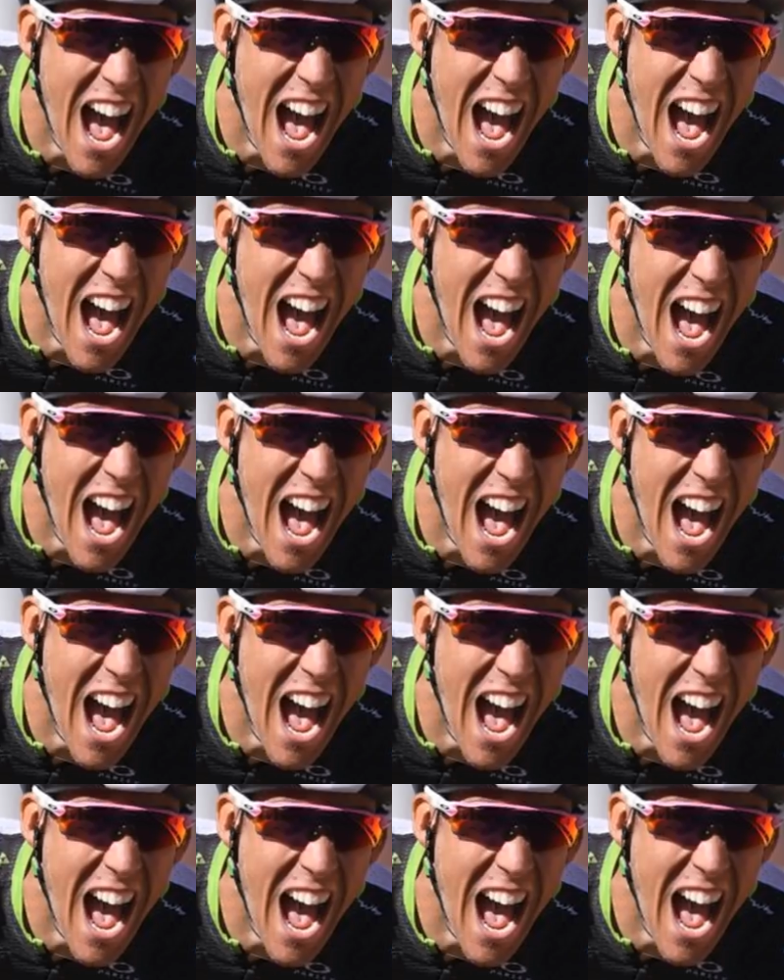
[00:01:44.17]

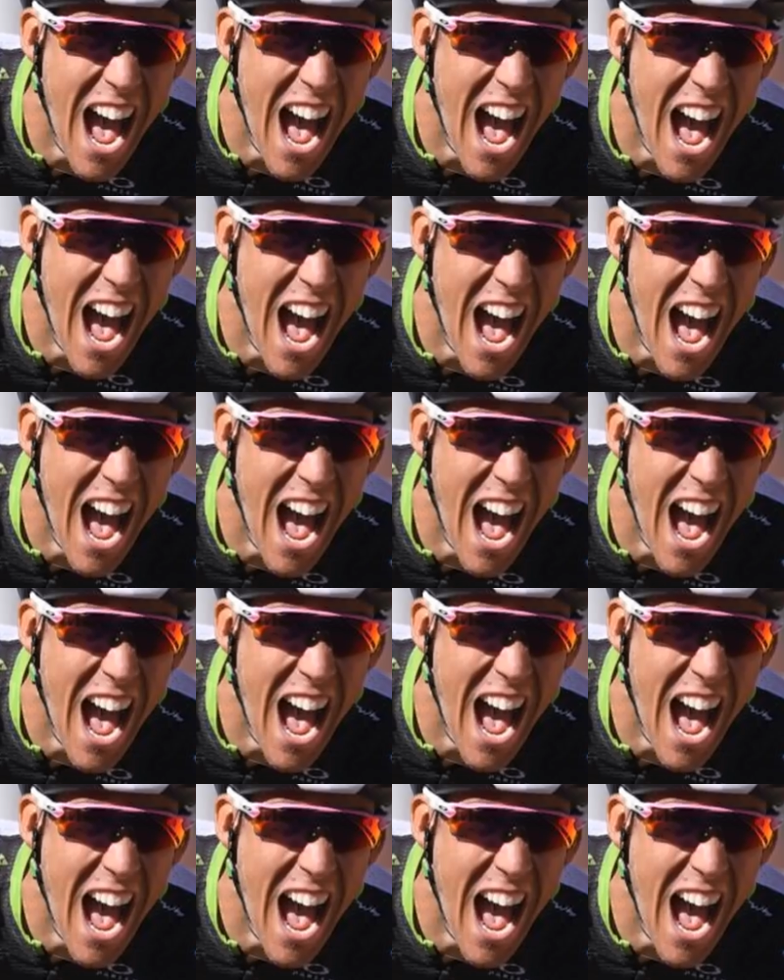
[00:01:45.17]
(no one is talking)